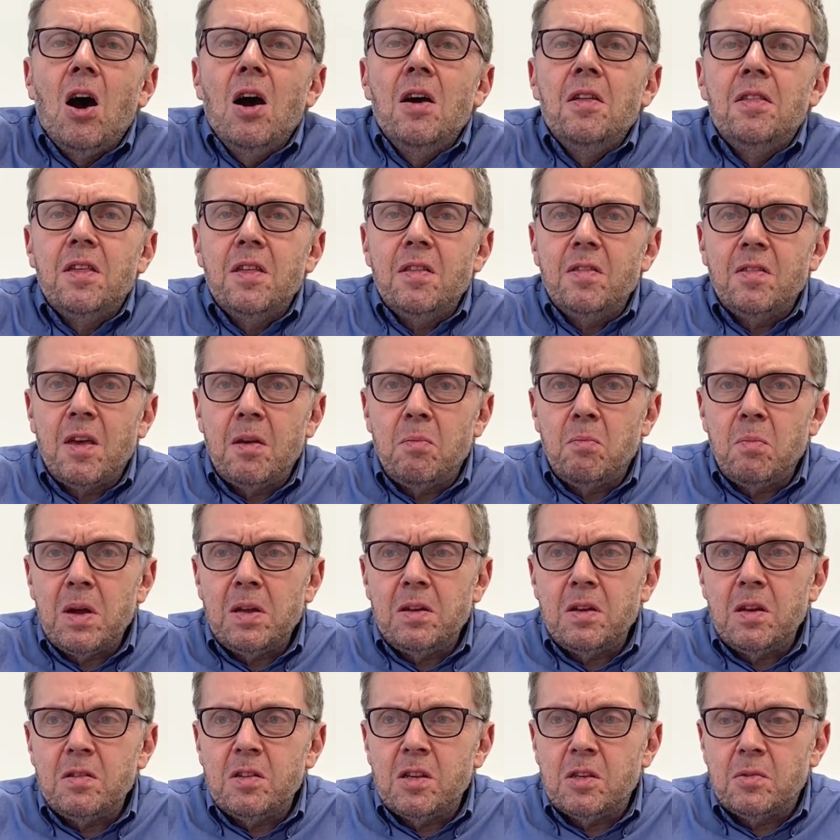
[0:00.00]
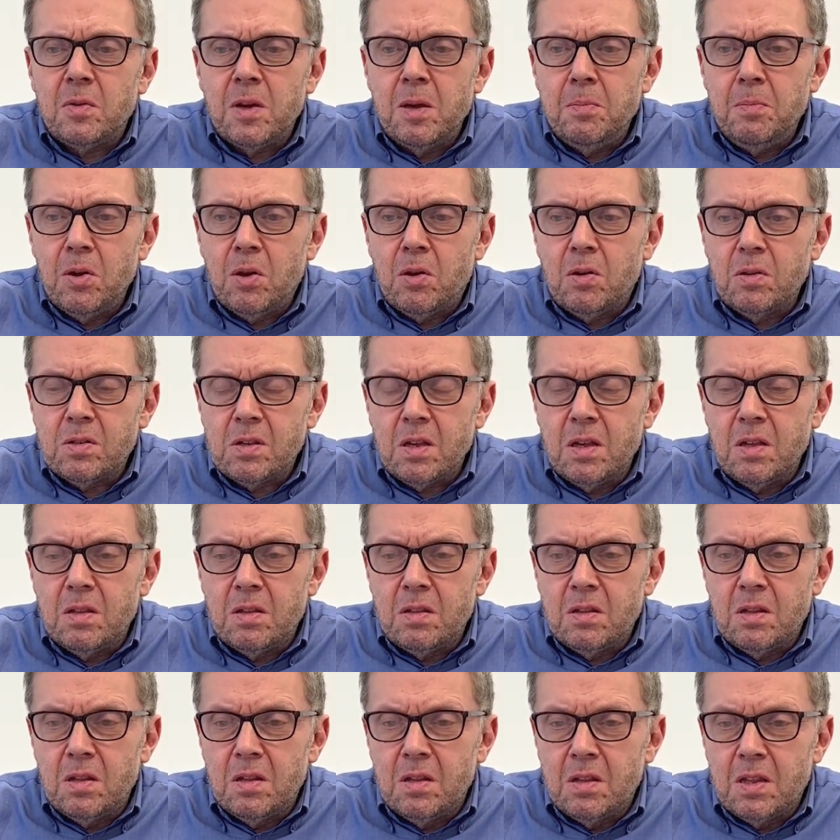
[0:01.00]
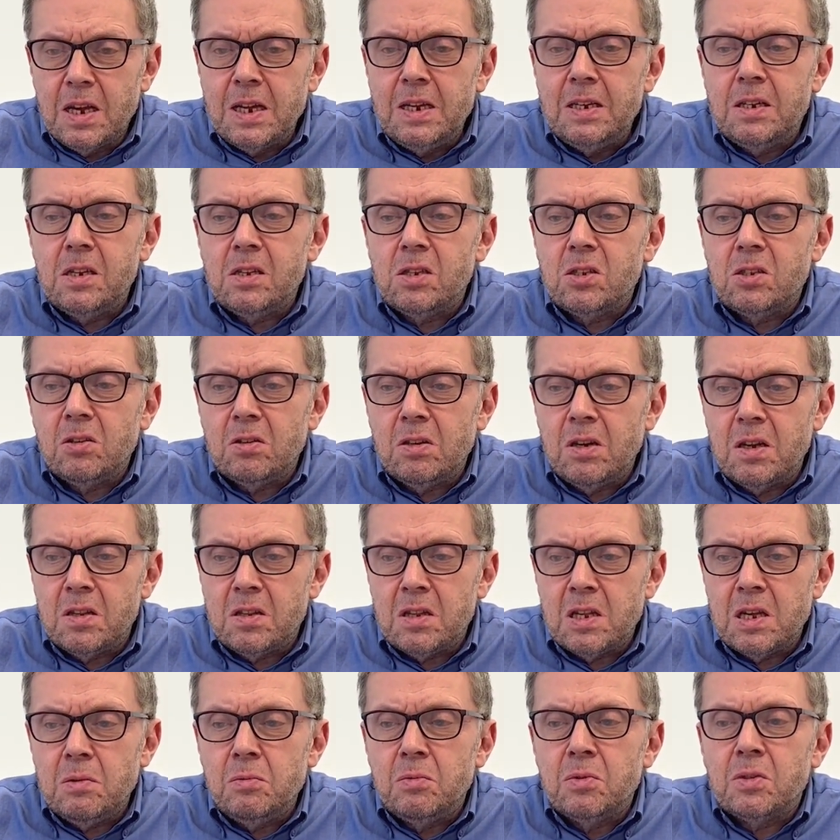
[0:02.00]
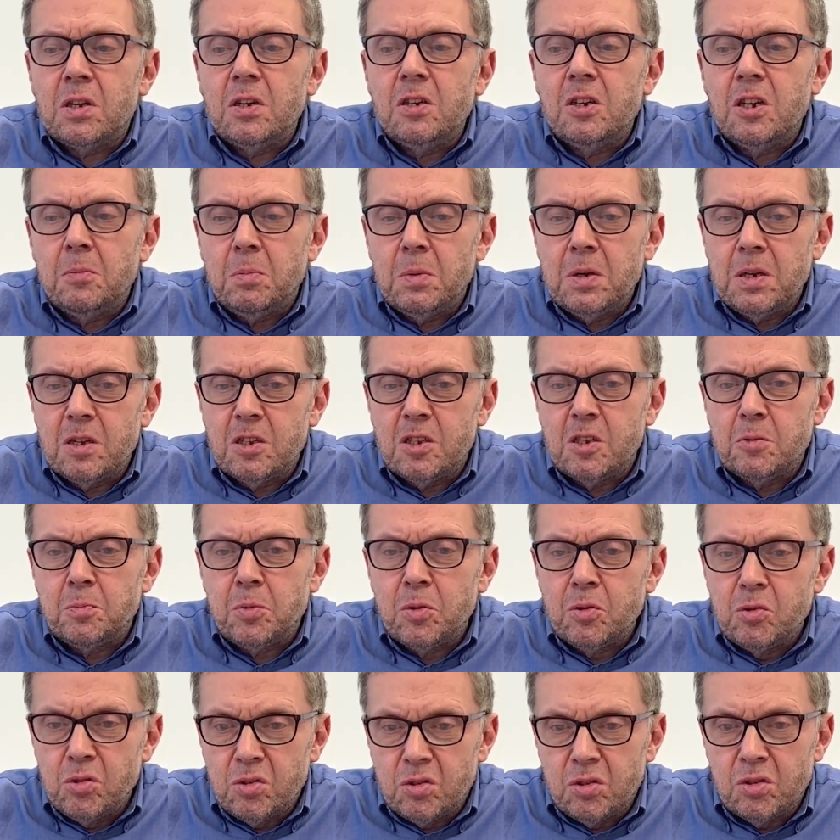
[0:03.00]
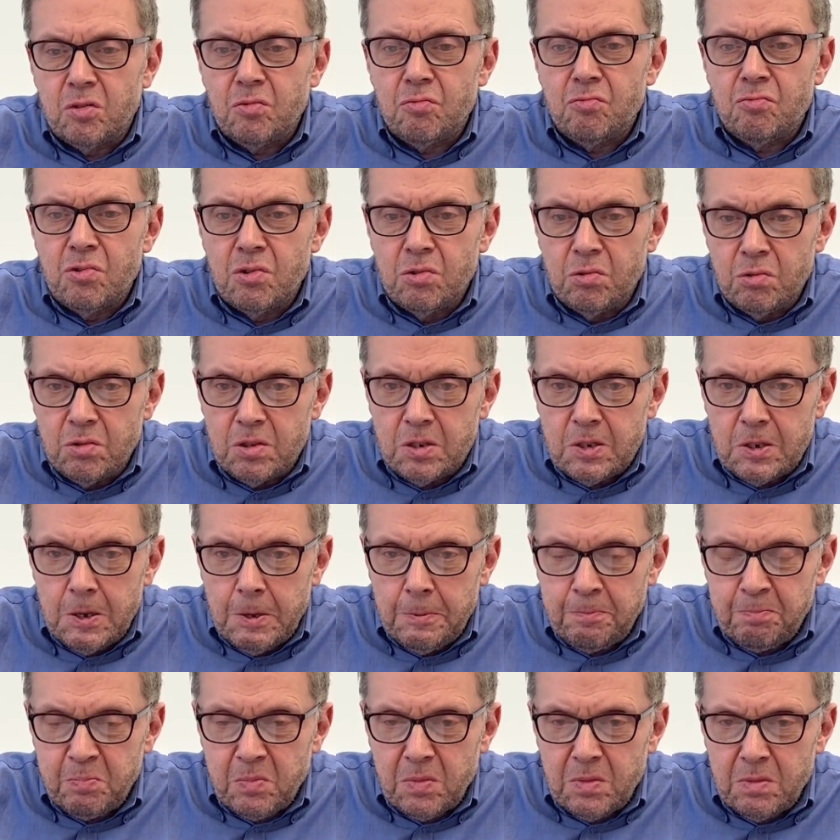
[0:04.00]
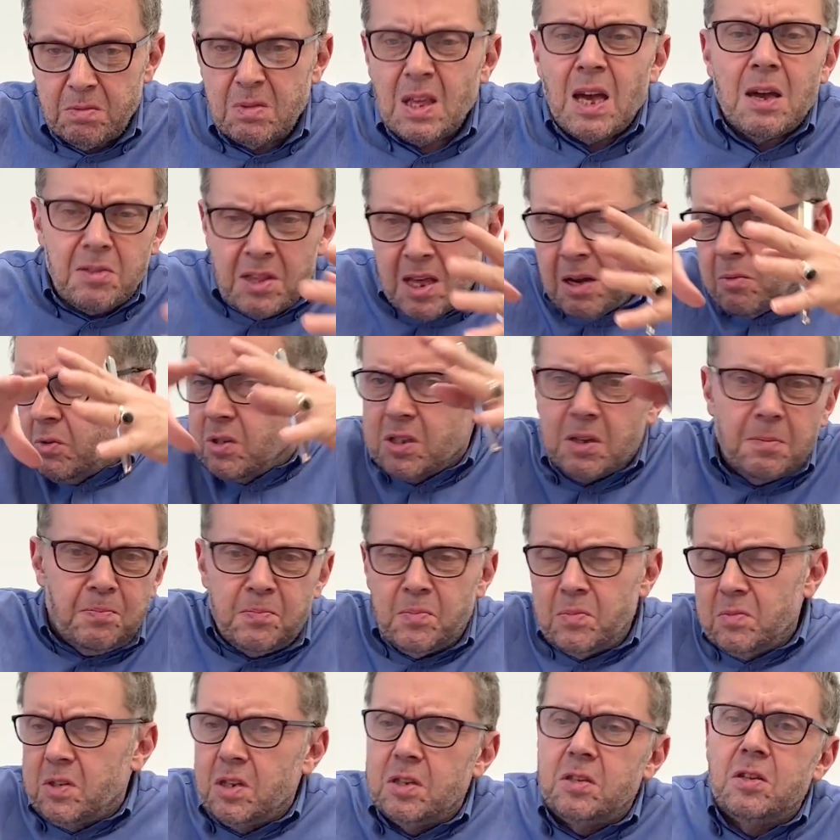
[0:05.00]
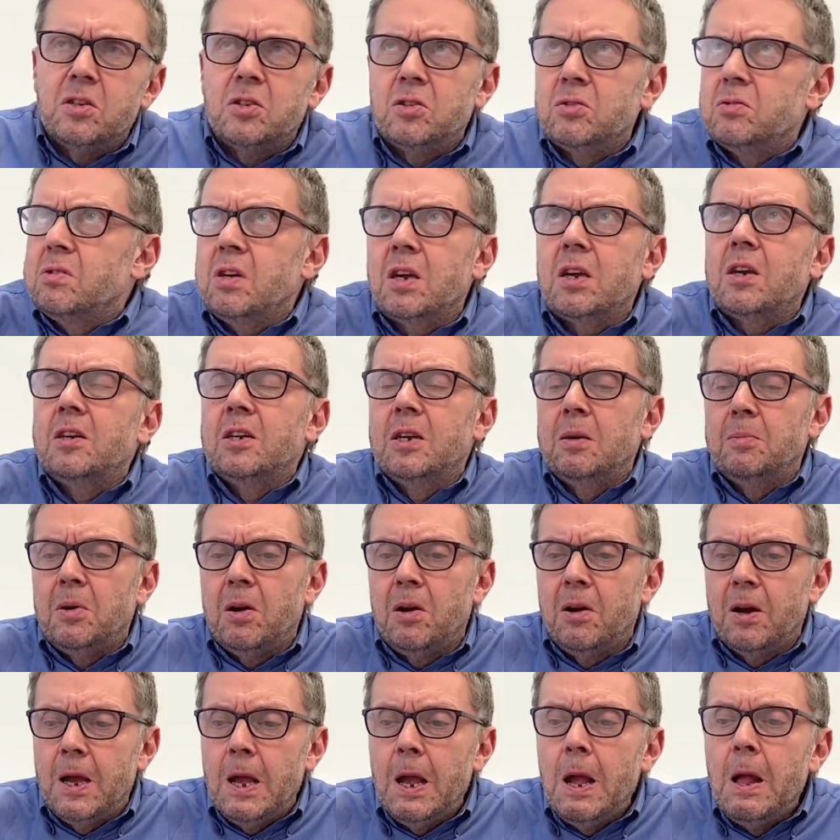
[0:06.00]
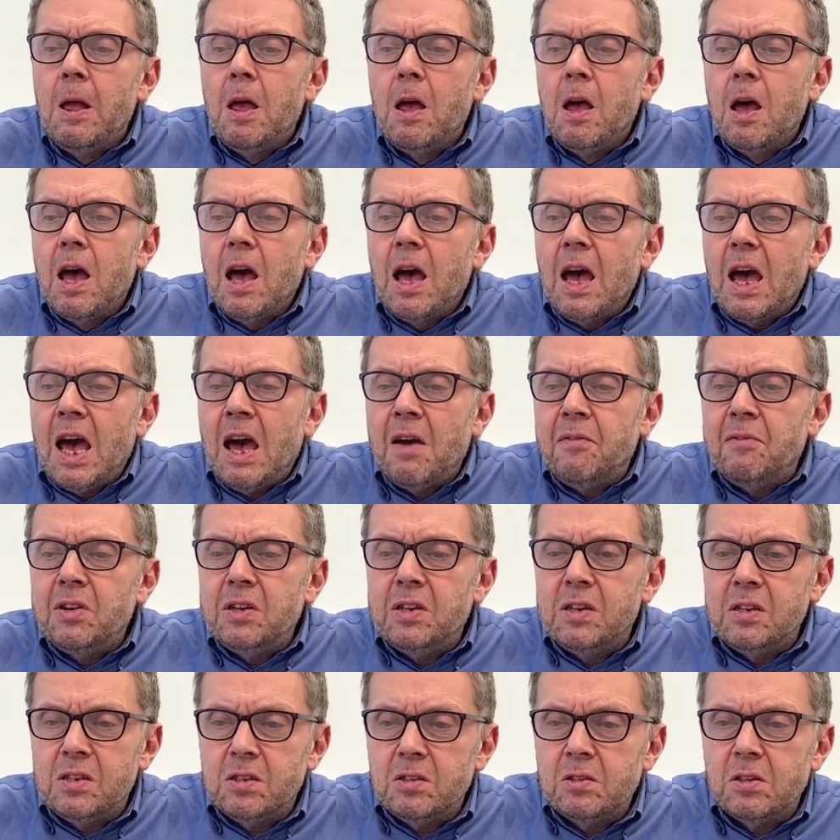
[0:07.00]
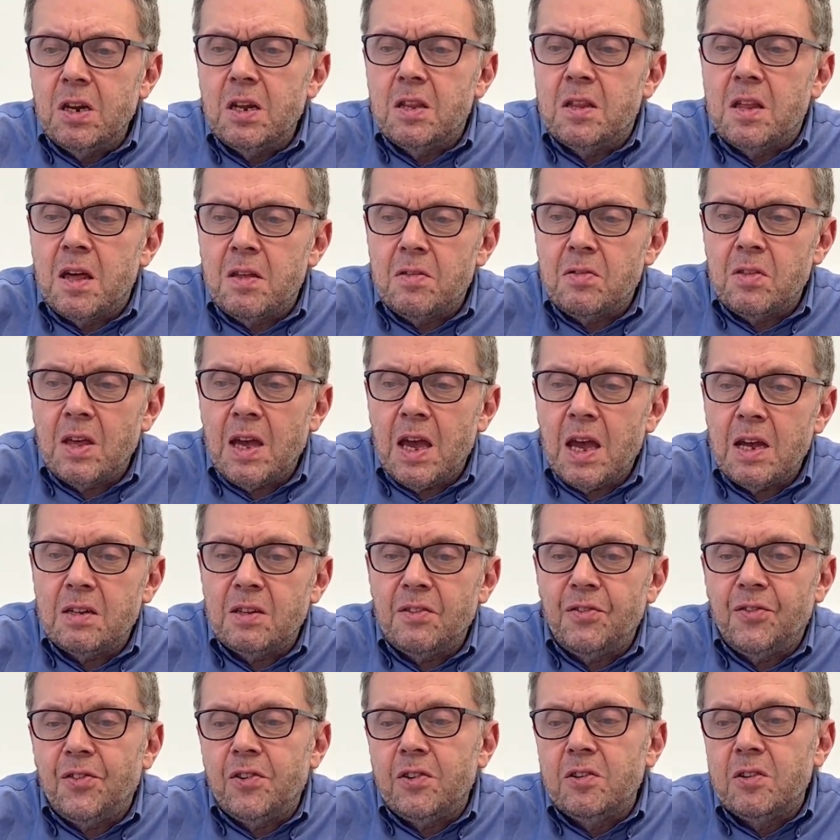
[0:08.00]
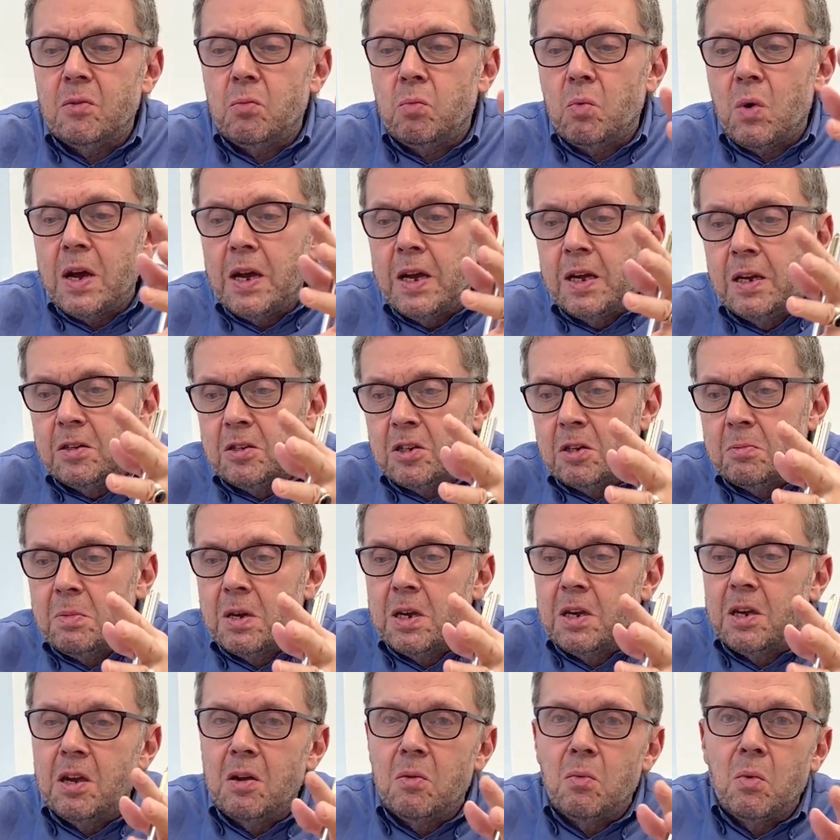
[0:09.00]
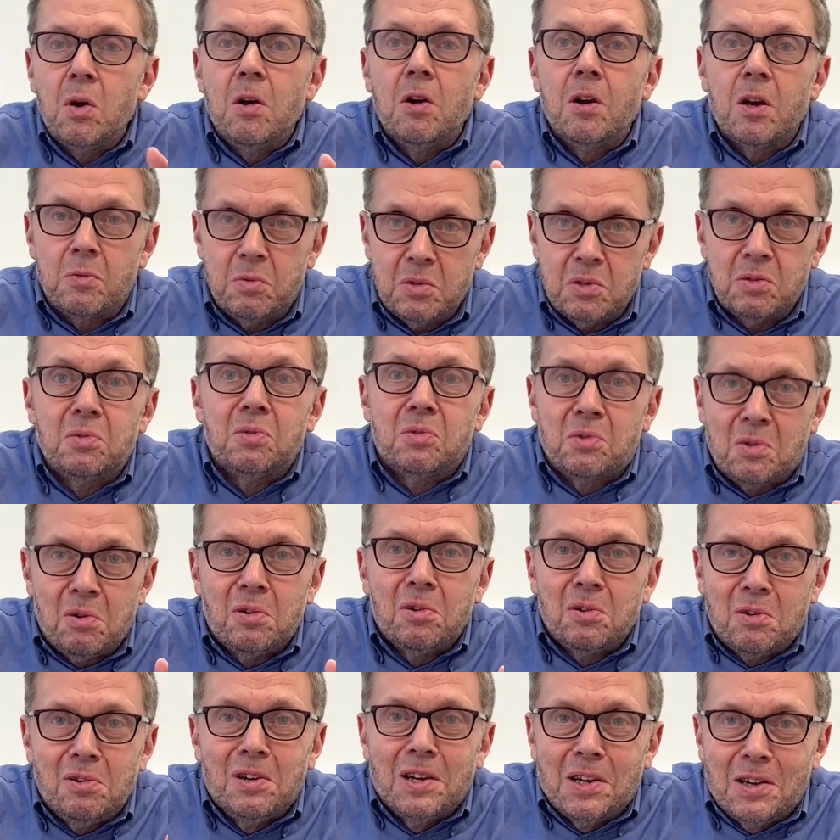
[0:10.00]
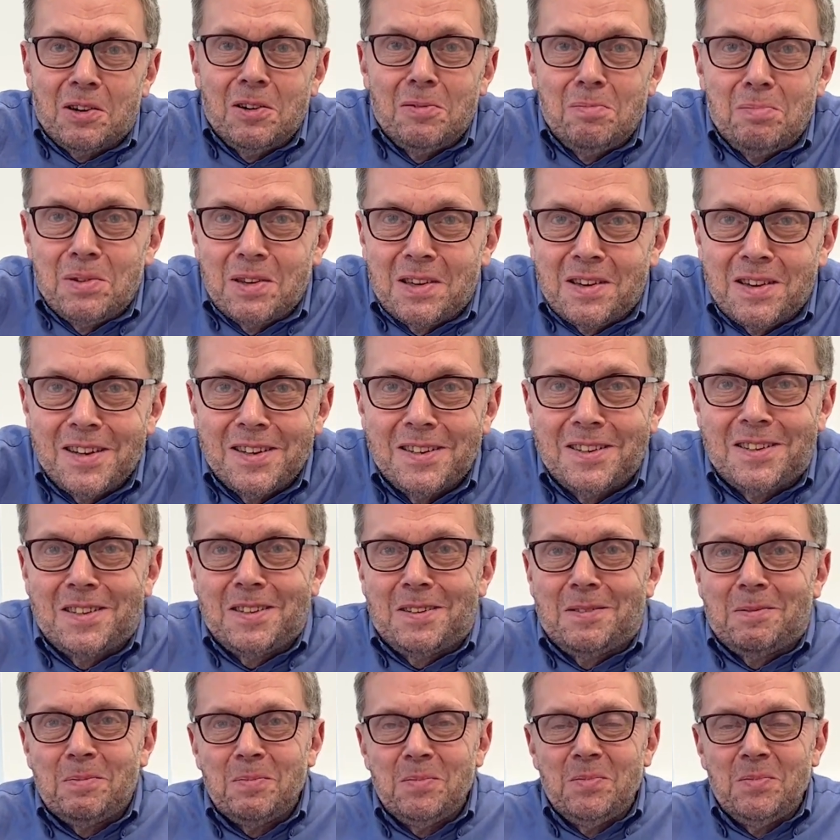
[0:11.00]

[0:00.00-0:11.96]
I think they made it this way because they decided that it was going to be a sponsored route. Mm-hmm. That was a decision taken up high. Mm-hmm. Having decided that, they had to find a way to make it work, which is quite complicated.